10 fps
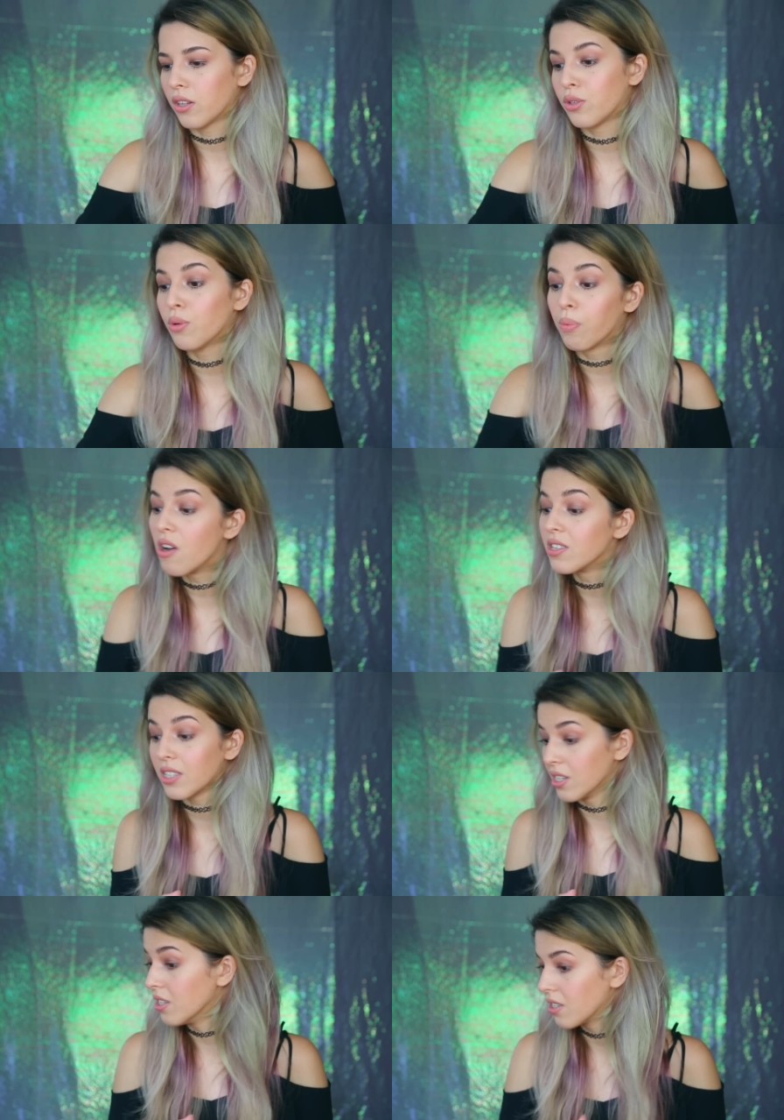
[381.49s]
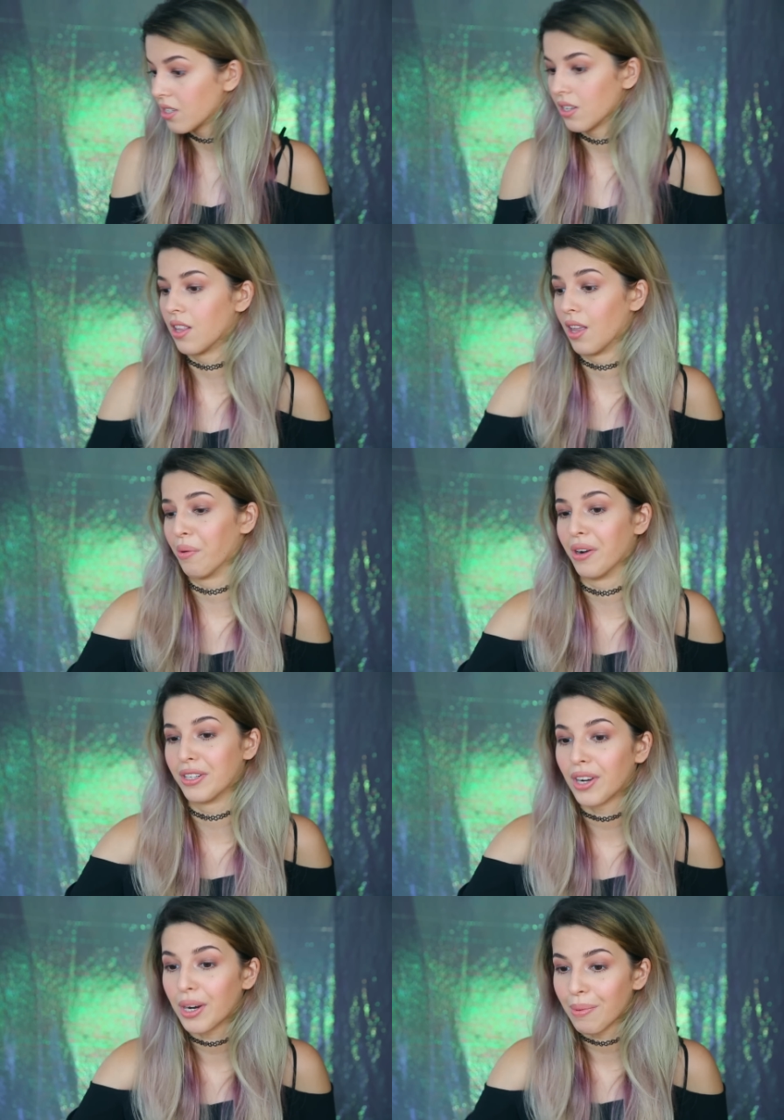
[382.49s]
two bronzers that I want to
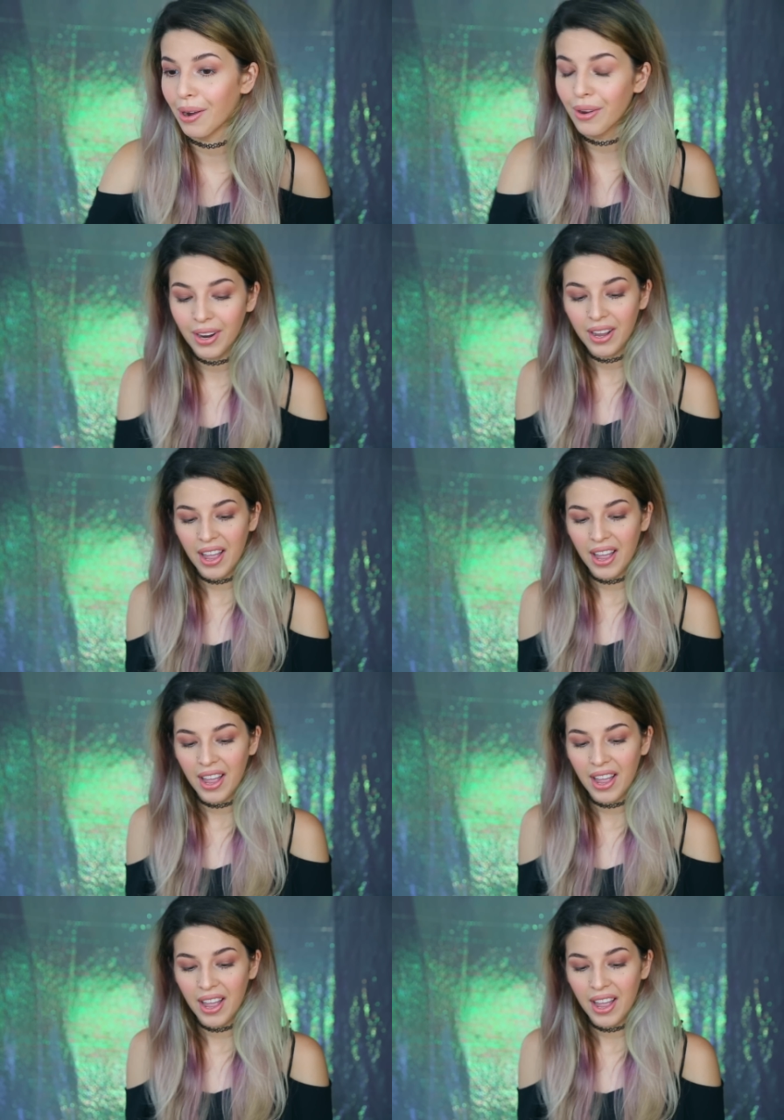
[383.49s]
talk about,